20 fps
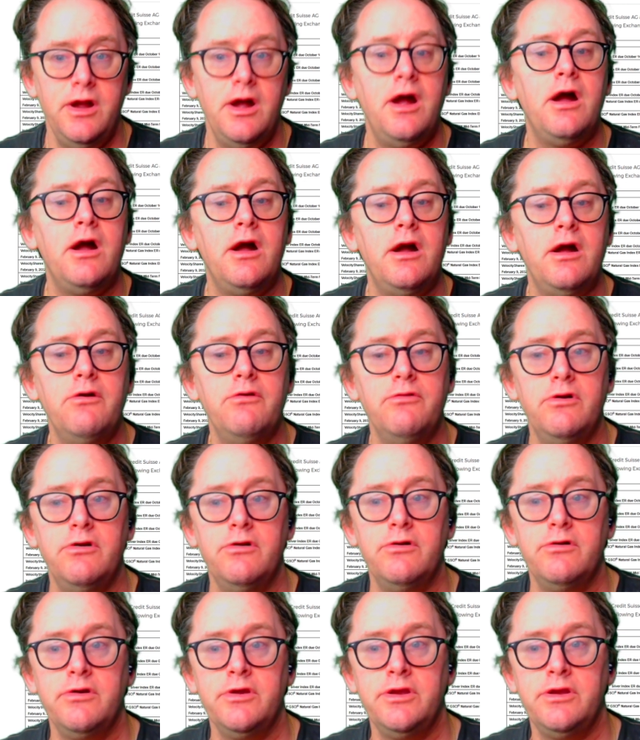
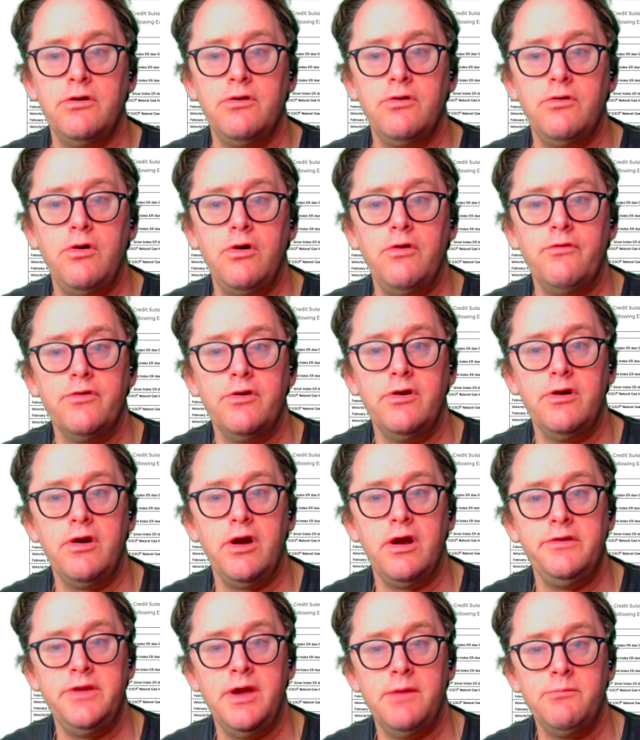over
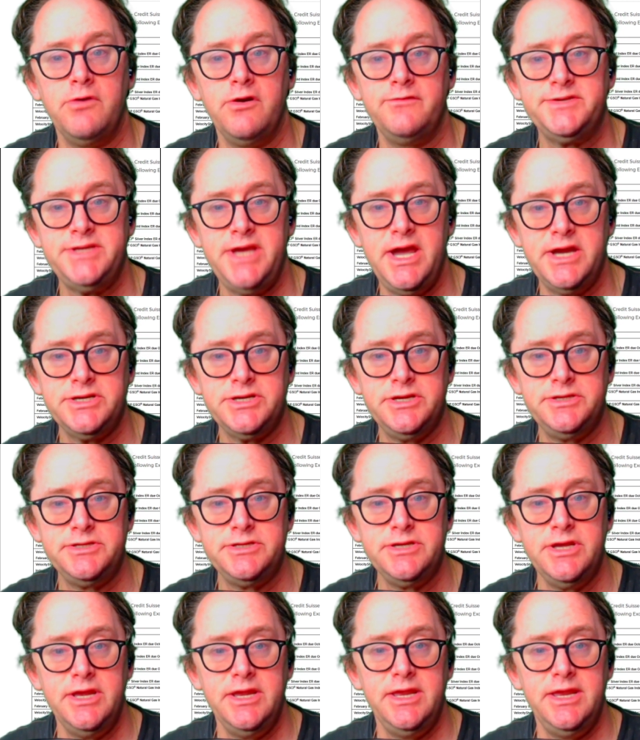a number of
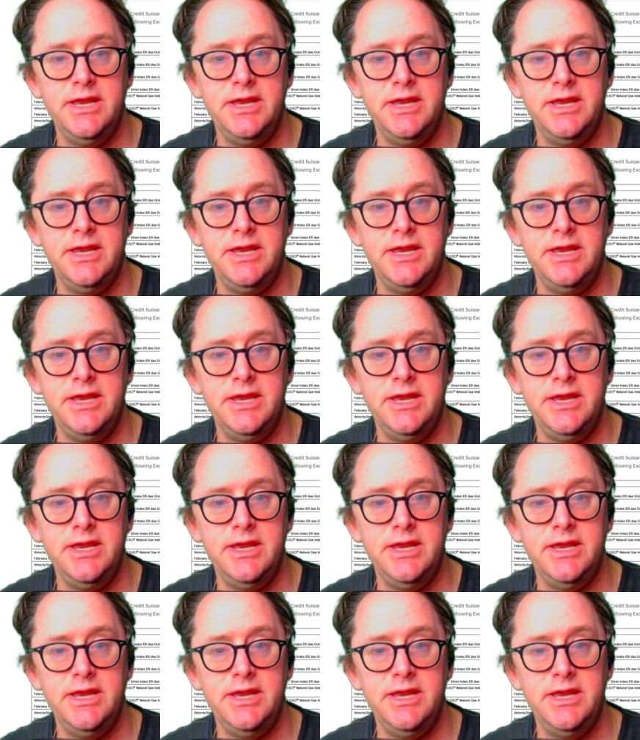sessions,